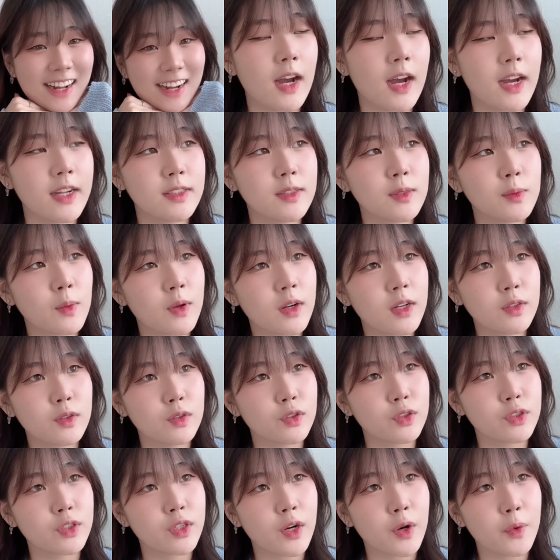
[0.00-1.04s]
I just wanted to
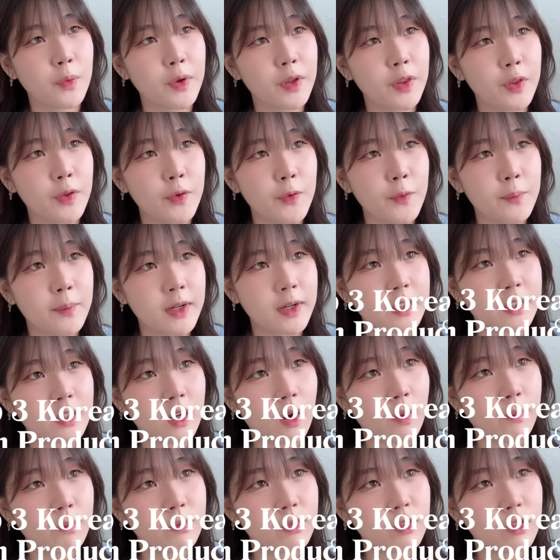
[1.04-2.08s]
share with you my
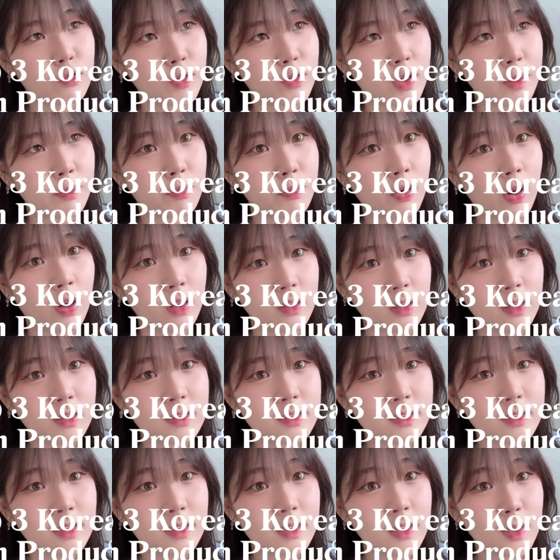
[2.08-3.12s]
top 3
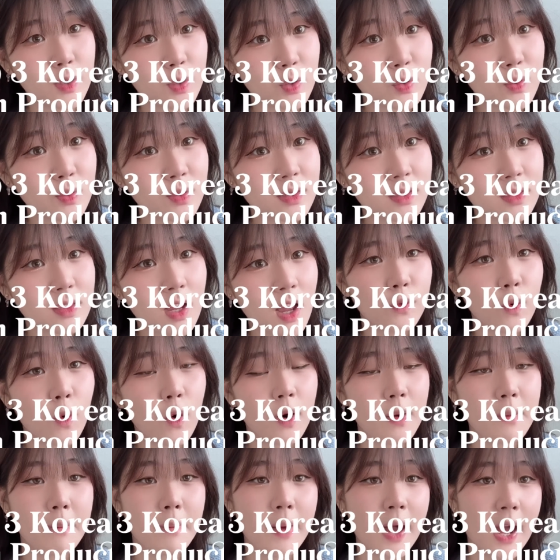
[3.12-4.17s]
products that I use
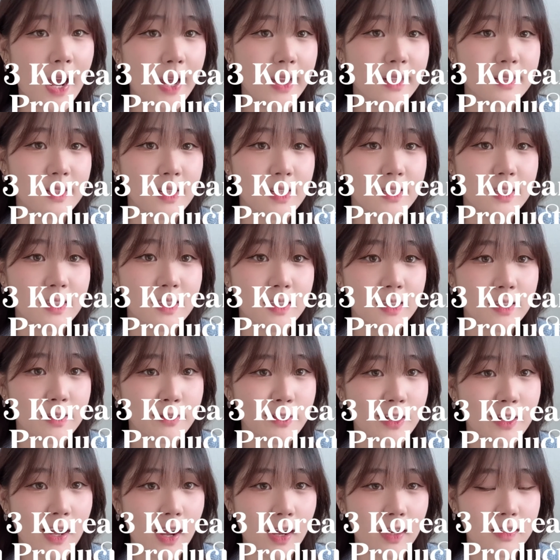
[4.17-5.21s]
for my sensitive
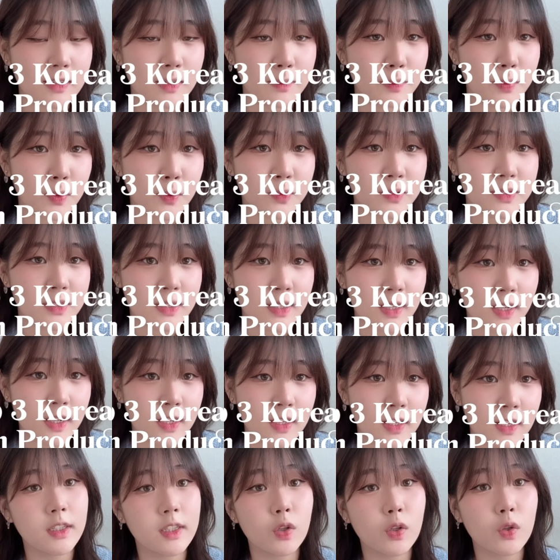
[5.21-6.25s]
and acne-prone
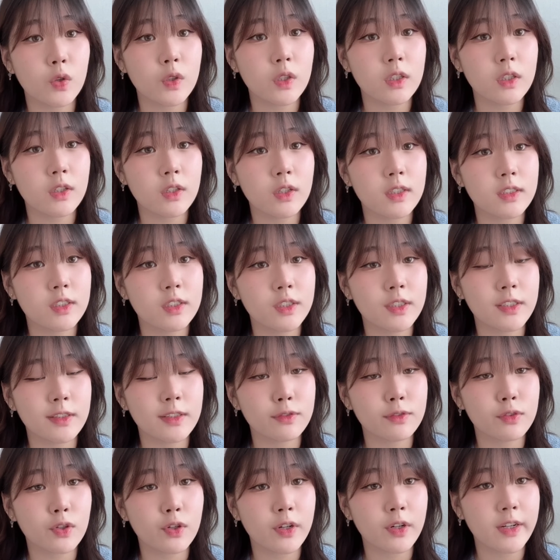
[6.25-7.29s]
skin in order to
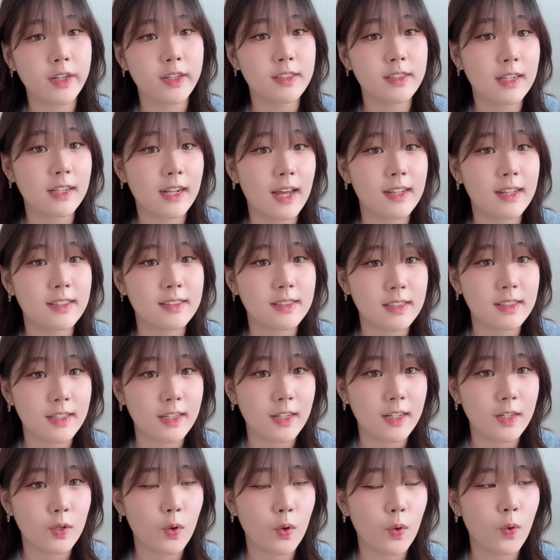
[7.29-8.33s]
achieve Korean glass
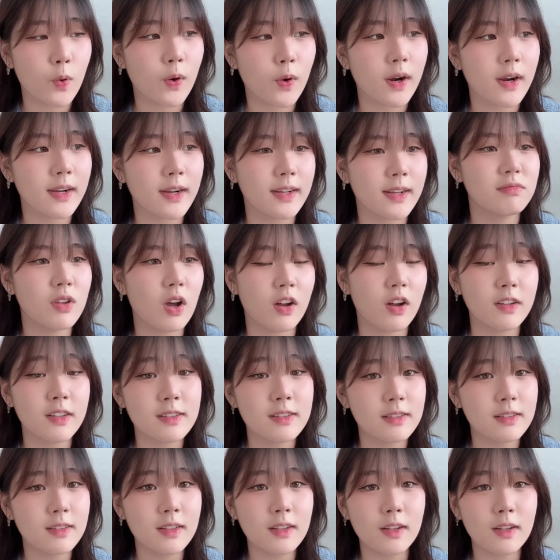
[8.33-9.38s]
skin, or
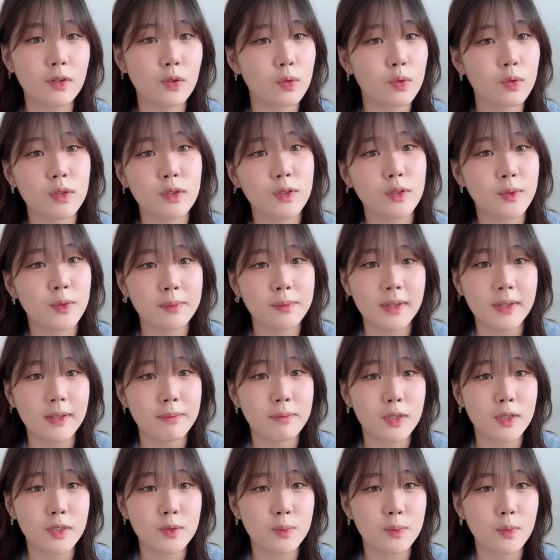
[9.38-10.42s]
honestly, in order to be
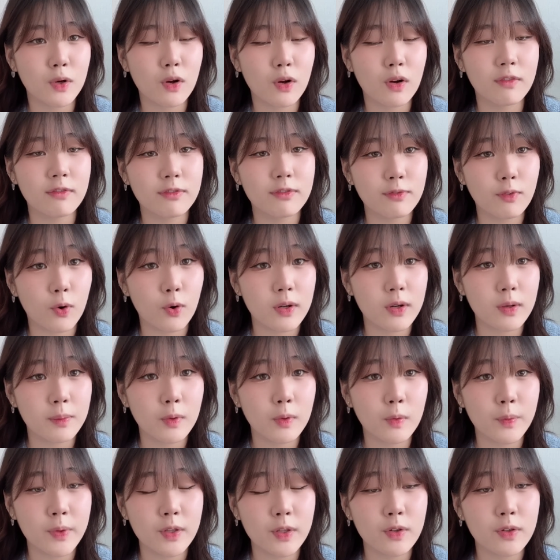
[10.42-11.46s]
much more
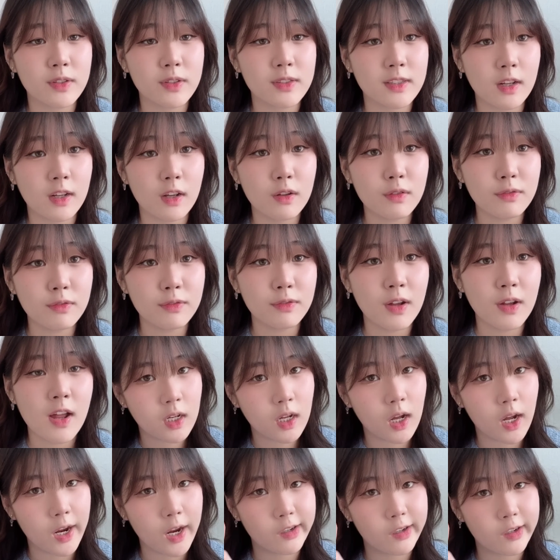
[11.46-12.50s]
comfortable with yourself.
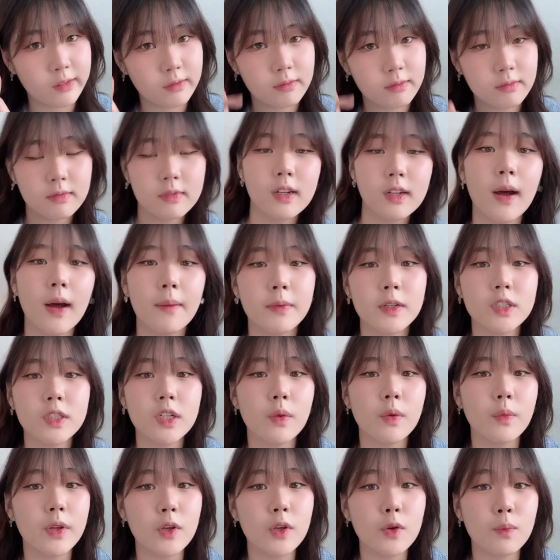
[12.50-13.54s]
I'ma
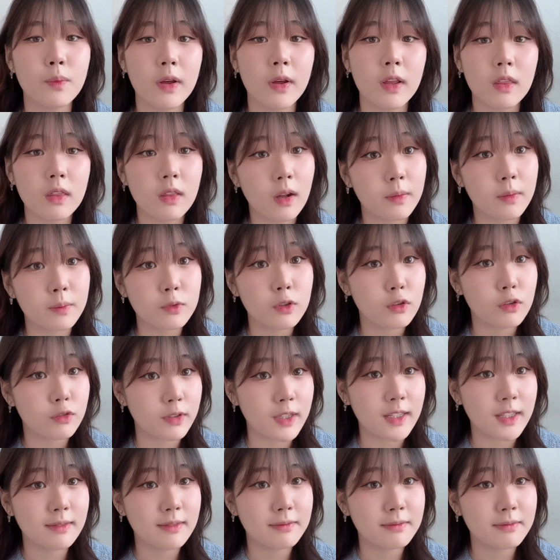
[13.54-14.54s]
share with you my top 3.